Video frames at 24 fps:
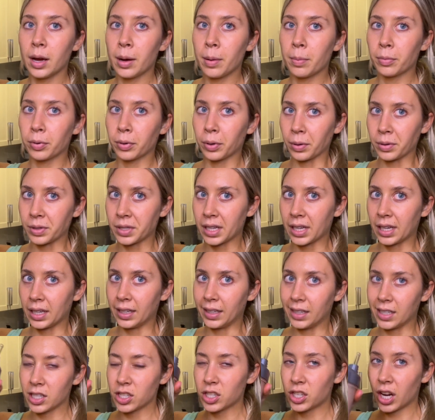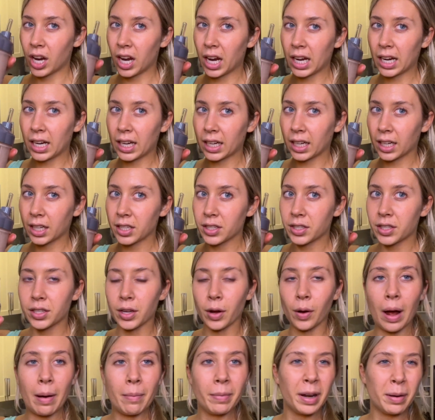proteiny shake. So
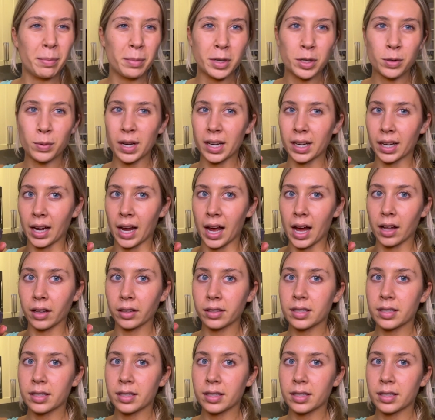I'm an in-between gal.